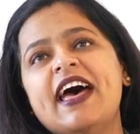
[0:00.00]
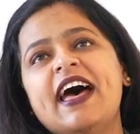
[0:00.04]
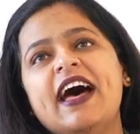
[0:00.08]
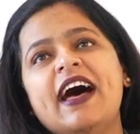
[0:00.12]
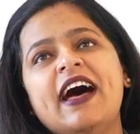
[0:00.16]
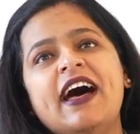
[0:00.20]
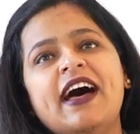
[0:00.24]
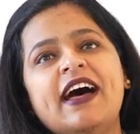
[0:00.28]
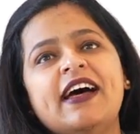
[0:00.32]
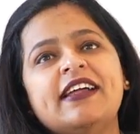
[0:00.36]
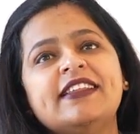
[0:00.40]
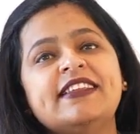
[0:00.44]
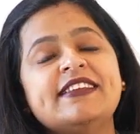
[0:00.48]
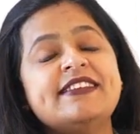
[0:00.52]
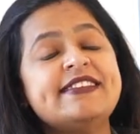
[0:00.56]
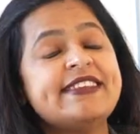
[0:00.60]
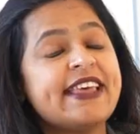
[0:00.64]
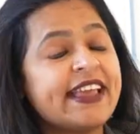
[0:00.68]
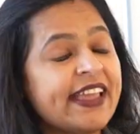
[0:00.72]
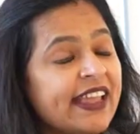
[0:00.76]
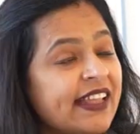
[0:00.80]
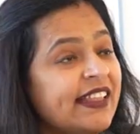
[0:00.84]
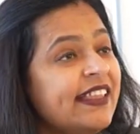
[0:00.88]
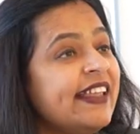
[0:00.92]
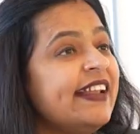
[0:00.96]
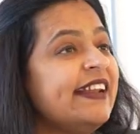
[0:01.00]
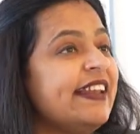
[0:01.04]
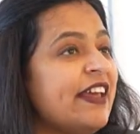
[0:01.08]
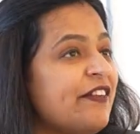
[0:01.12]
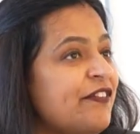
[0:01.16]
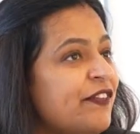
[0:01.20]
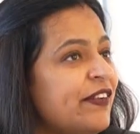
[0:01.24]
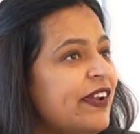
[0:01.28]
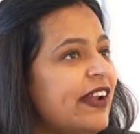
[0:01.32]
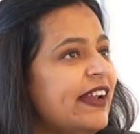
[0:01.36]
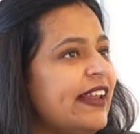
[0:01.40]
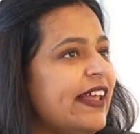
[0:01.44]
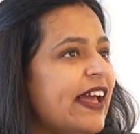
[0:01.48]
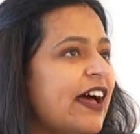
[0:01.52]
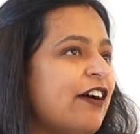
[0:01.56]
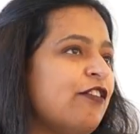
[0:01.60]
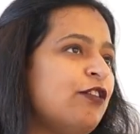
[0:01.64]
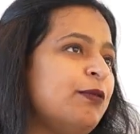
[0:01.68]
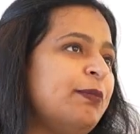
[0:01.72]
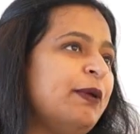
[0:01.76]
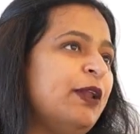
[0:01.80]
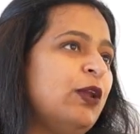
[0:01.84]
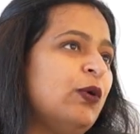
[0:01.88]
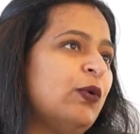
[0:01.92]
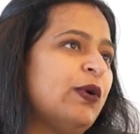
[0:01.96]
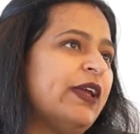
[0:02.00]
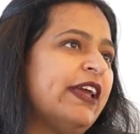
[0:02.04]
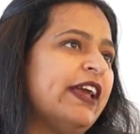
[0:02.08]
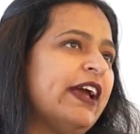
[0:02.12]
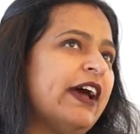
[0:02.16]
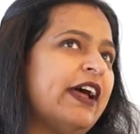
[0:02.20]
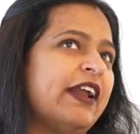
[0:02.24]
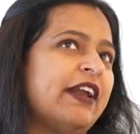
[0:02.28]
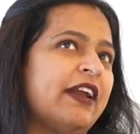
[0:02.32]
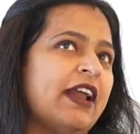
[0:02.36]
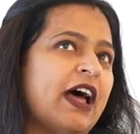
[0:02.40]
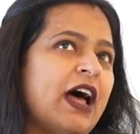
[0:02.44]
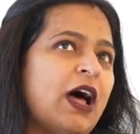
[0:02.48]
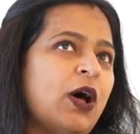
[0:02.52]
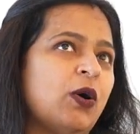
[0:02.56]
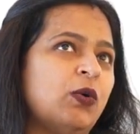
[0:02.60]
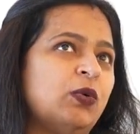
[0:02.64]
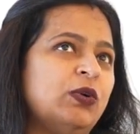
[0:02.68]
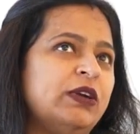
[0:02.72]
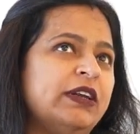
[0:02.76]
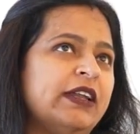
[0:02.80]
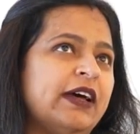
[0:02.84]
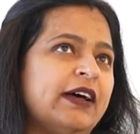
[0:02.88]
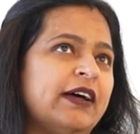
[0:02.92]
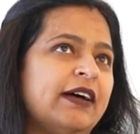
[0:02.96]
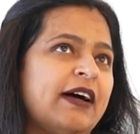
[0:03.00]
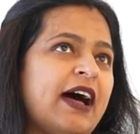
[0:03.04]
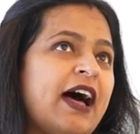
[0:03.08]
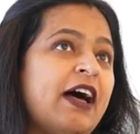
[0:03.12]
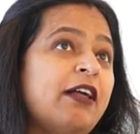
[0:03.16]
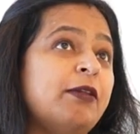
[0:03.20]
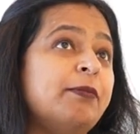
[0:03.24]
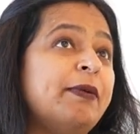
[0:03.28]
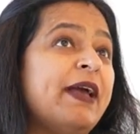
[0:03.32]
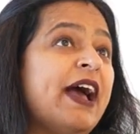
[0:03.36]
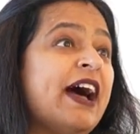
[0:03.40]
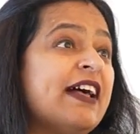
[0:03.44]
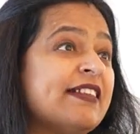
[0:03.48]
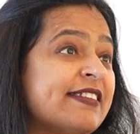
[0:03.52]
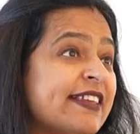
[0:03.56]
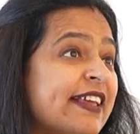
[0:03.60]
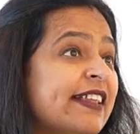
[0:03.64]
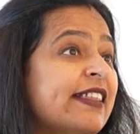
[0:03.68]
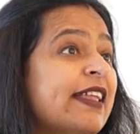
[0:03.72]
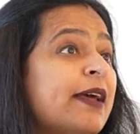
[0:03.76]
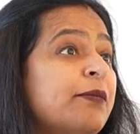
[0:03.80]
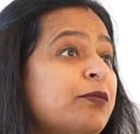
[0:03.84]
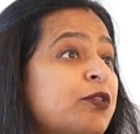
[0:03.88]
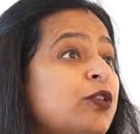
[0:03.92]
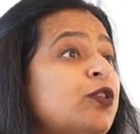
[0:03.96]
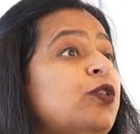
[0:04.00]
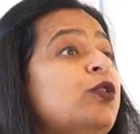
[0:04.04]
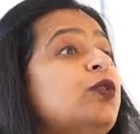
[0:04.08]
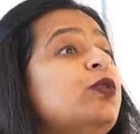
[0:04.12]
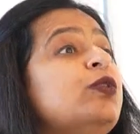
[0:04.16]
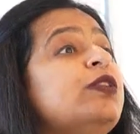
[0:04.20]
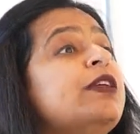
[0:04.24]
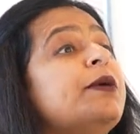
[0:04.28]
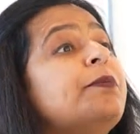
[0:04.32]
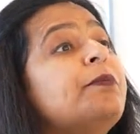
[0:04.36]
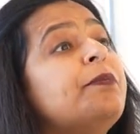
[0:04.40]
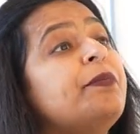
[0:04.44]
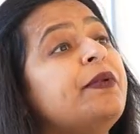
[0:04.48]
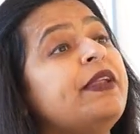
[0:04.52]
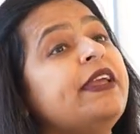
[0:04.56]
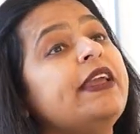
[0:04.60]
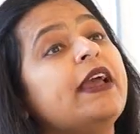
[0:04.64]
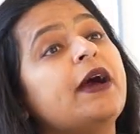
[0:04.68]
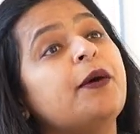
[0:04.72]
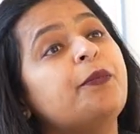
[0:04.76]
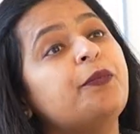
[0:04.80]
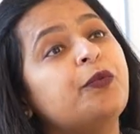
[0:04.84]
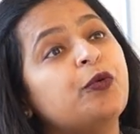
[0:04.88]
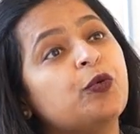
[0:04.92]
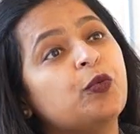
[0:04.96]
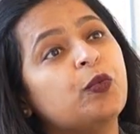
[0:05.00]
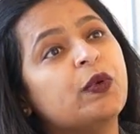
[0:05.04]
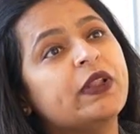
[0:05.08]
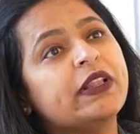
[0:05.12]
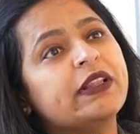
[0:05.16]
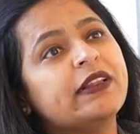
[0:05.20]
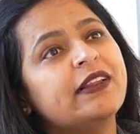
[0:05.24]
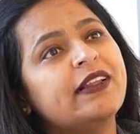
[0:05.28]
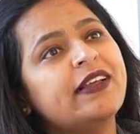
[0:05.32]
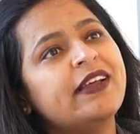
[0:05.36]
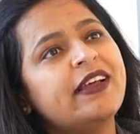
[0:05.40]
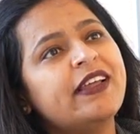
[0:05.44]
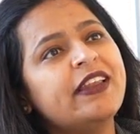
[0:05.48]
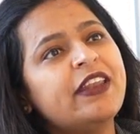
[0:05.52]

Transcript: The second thing, definitely I will be looking around, I'll be asking them to do the pre-approval.